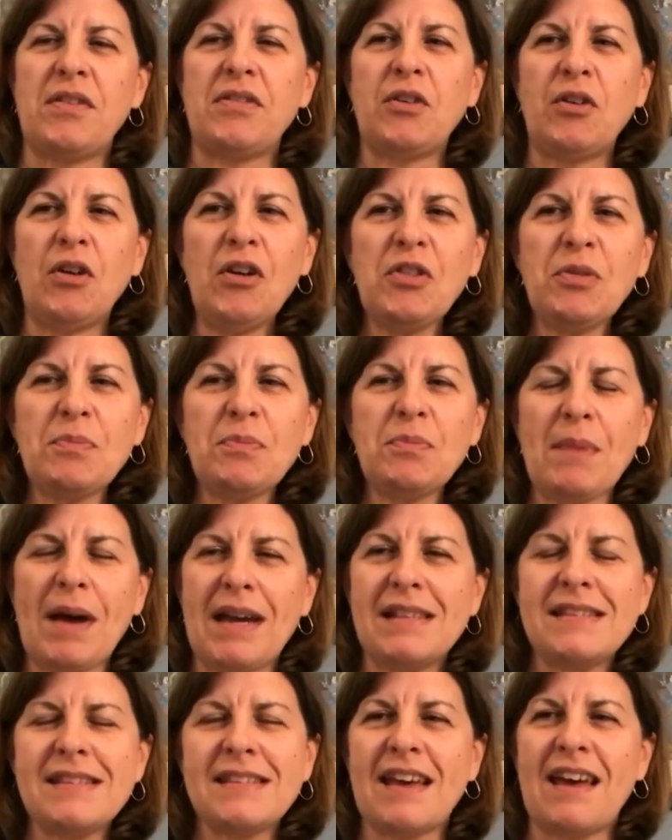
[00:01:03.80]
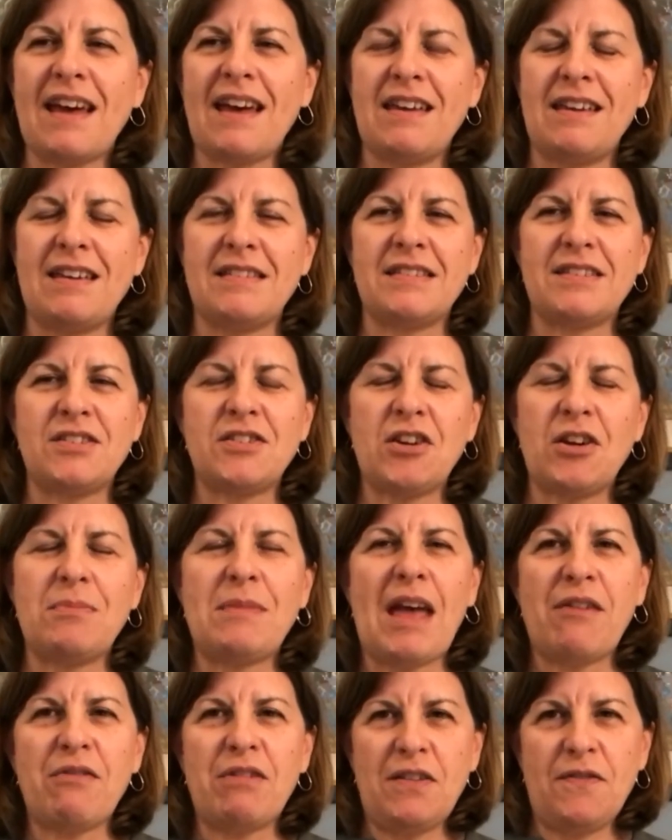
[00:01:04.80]
growth mindset is a term
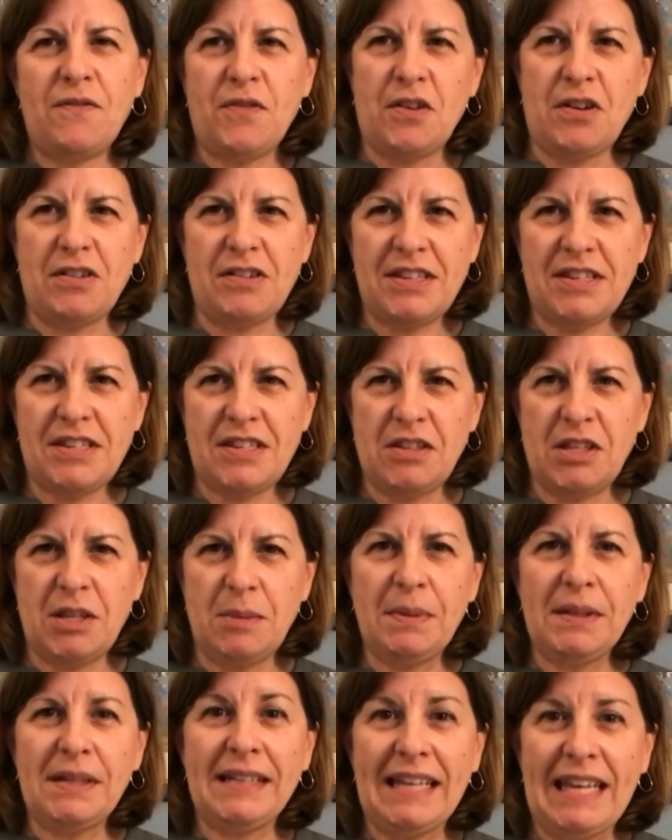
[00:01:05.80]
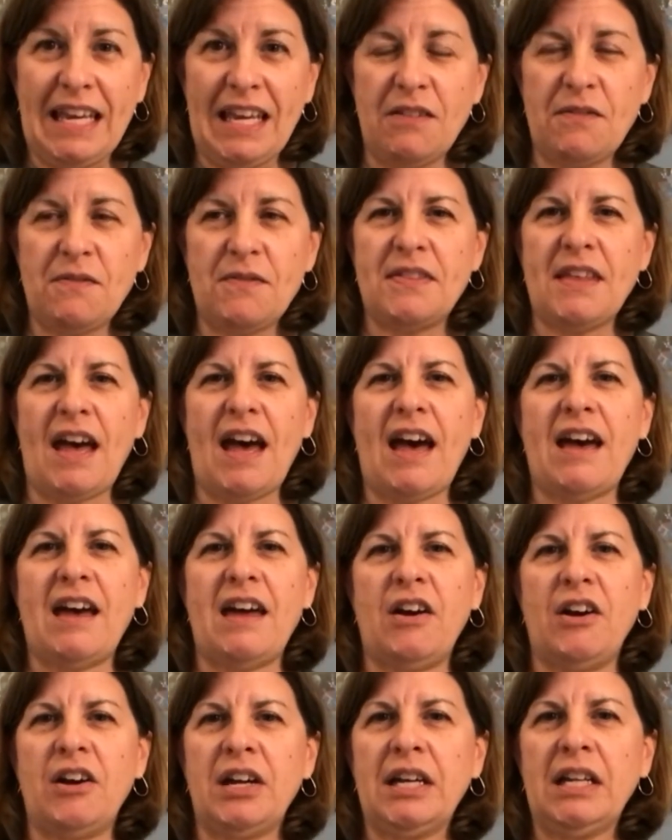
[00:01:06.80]
that refers to the belief that
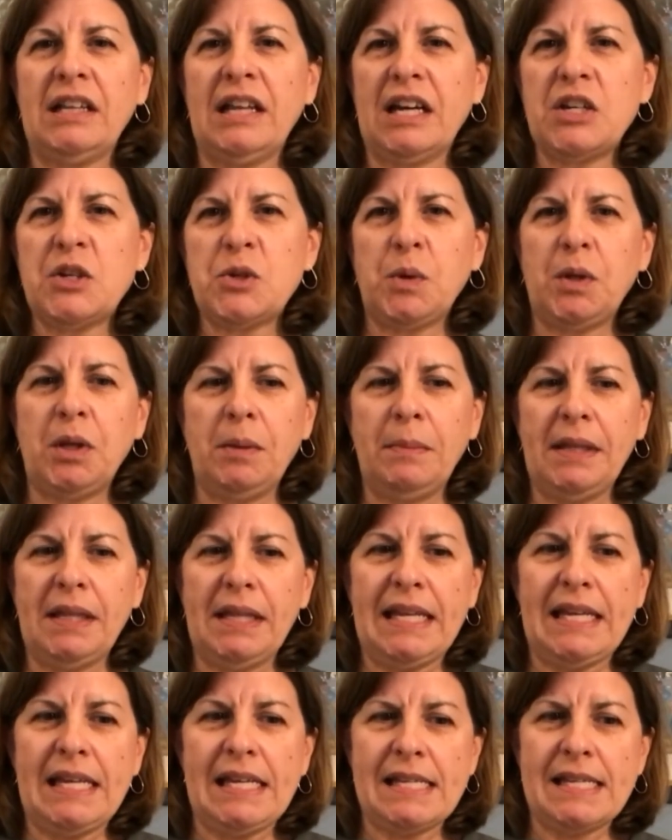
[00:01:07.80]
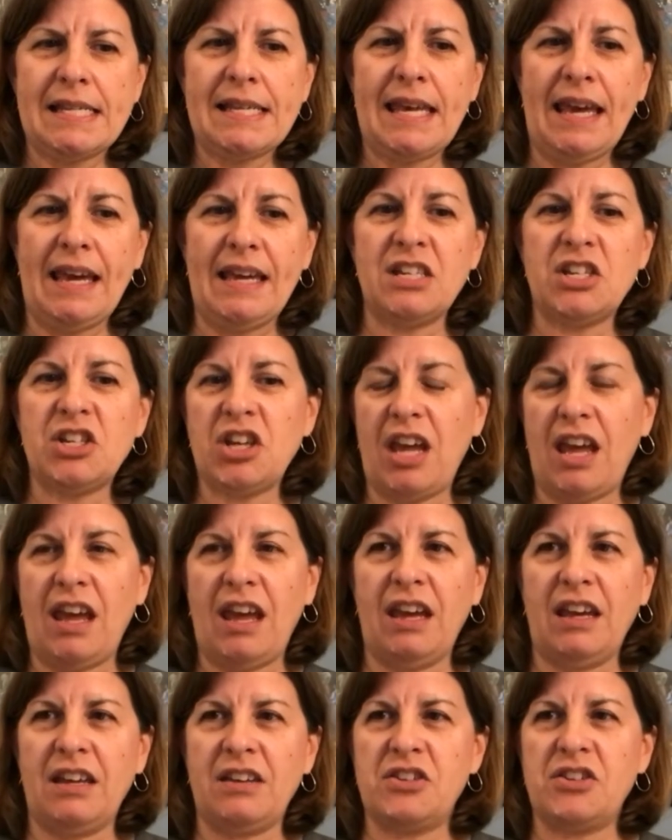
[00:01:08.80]
our intellectual abilities can
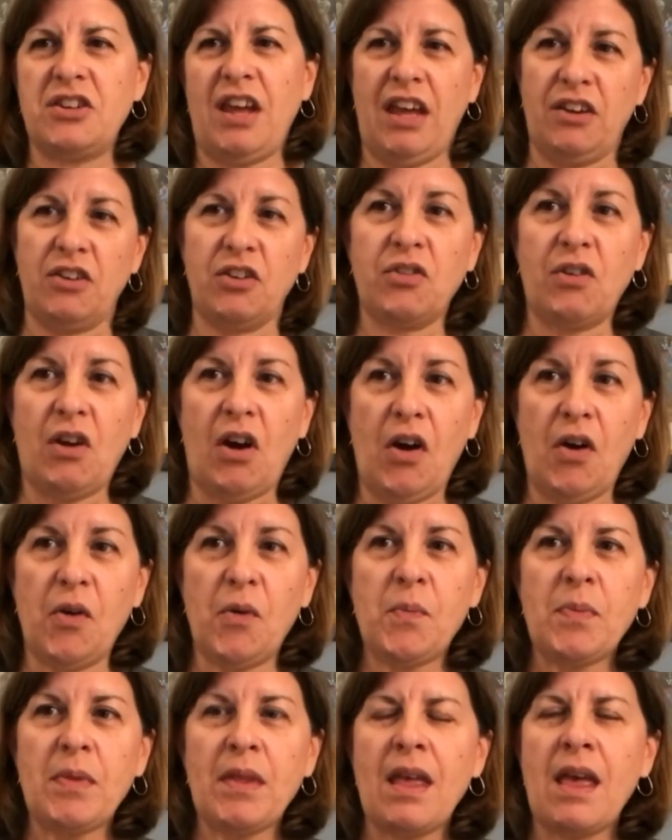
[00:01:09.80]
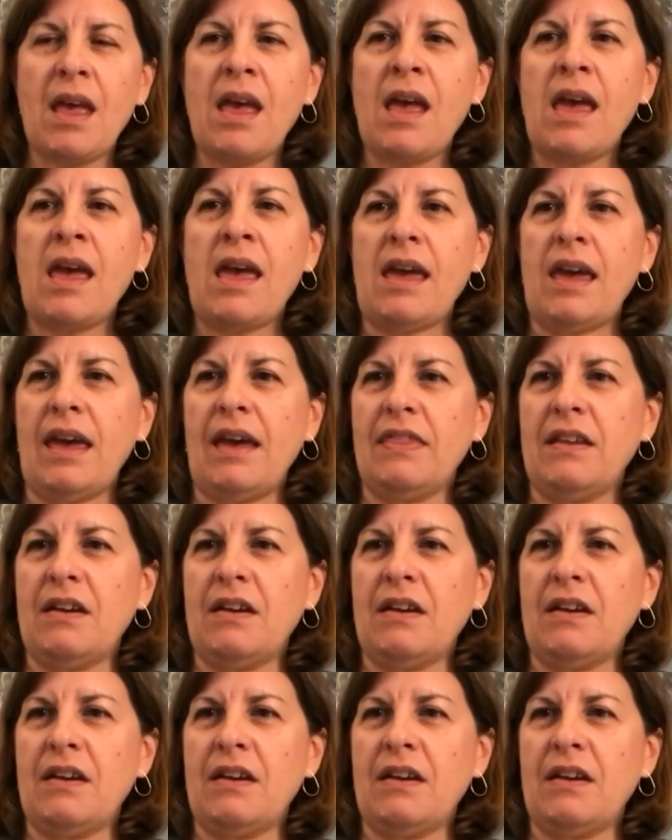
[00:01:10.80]
change and grow. And there's